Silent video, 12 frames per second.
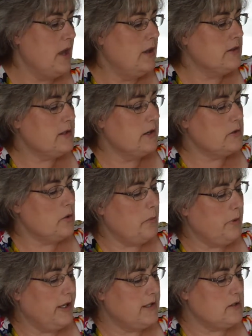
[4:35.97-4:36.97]
There's also a
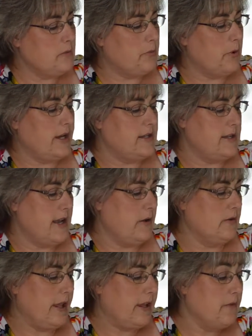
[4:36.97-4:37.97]
place to write
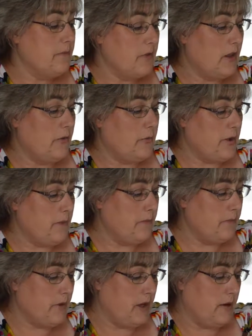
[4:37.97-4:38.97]
down, like if we,
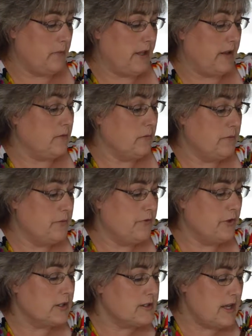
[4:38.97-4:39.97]
like
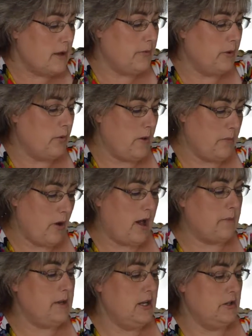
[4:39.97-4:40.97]
for example, we
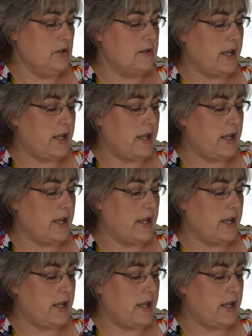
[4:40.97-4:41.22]
bought peaches.